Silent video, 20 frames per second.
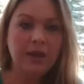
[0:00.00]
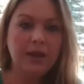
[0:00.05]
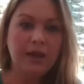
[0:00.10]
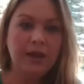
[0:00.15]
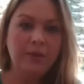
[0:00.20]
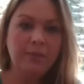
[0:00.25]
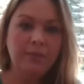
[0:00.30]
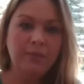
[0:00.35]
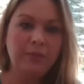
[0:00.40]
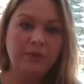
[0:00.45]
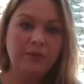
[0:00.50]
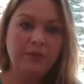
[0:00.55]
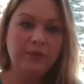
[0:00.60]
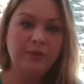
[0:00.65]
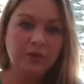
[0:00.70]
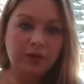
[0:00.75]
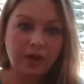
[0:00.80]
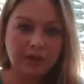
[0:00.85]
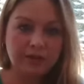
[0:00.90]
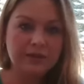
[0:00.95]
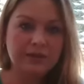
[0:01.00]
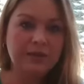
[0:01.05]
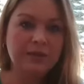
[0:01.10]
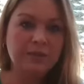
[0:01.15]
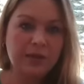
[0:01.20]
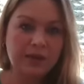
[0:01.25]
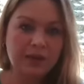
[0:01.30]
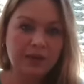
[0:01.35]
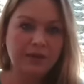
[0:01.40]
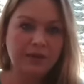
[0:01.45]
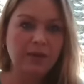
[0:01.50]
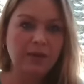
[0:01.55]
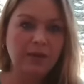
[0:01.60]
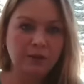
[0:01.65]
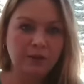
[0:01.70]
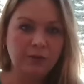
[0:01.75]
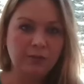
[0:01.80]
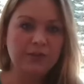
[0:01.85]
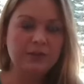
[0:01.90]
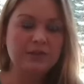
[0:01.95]
um, but they're constantly making
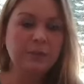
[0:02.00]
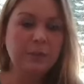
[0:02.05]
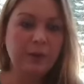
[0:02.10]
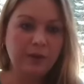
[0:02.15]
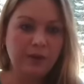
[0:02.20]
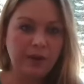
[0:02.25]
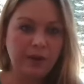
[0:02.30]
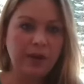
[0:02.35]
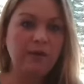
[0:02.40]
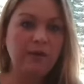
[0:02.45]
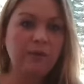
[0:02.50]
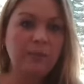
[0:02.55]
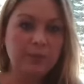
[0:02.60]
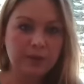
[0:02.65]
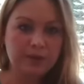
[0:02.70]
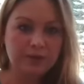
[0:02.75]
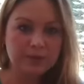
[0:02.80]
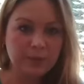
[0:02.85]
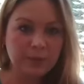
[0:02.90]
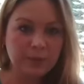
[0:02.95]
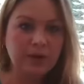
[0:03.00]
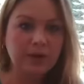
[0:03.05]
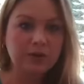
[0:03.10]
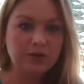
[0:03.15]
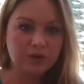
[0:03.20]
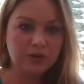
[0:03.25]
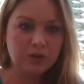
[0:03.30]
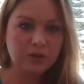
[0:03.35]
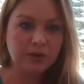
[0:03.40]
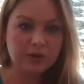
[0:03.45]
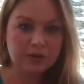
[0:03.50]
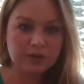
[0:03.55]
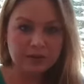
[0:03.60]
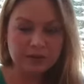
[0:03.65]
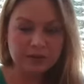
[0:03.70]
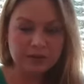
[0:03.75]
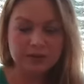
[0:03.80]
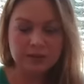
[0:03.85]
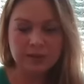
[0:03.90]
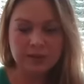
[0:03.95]
arguments about how to build a better scoring
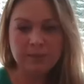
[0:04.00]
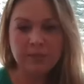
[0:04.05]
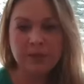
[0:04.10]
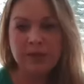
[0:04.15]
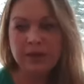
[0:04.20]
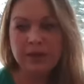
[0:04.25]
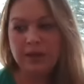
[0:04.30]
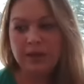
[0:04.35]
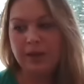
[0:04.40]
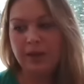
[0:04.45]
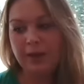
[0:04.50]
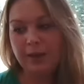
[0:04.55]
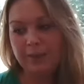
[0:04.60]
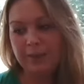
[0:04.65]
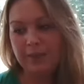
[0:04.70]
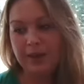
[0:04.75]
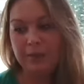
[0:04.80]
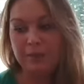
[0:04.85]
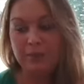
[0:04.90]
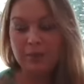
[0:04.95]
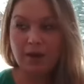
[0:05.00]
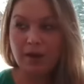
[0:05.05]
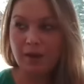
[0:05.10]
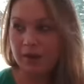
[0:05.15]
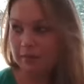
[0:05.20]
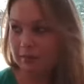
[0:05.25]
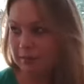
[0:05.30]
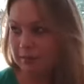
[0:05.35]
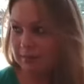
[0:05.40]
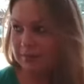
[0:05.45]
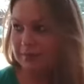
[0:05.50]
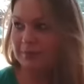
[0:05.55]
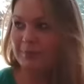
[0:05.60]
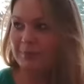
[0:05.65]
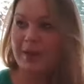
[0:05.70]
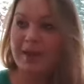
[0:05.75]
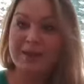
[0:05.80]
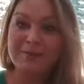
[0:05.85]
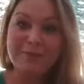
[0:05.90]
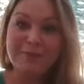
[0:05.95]
system um, i'm not
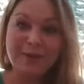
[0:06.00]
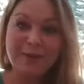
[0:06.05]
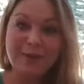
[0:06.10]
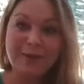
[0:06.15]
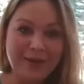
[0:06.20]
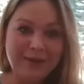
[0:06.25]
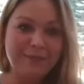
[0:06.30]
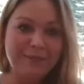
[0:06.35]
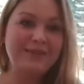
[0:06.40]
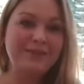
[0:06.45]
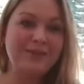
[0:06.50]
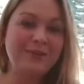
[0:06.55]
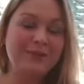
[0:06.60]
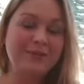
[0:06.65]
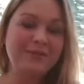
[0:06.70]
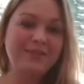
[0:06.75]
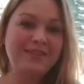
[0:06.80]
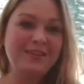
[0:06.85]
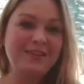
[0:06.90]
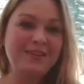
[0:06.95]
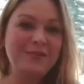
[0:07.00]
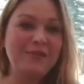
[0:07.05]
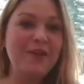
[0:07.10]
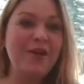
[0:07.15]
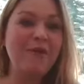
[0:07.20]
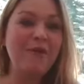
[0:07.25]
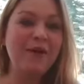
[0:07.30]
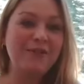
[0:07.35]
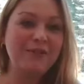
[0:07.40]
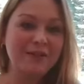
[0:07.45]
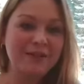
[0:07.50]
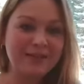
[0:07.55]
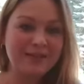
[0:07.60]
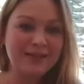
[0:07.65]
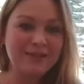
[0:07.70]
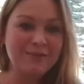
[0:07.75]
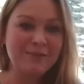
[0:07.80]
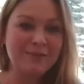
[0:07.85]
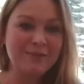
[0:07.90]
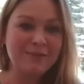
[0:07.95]
paid by them. I don't, you know, know
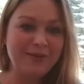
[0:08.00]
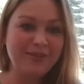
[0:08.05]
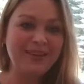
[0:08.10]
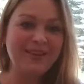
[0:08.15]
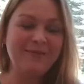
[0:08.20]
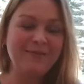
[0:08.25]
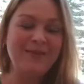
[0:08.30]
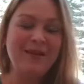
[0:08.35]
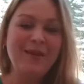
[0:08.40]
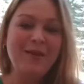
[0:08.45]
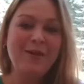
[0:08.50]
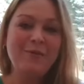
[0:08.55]
everything about them,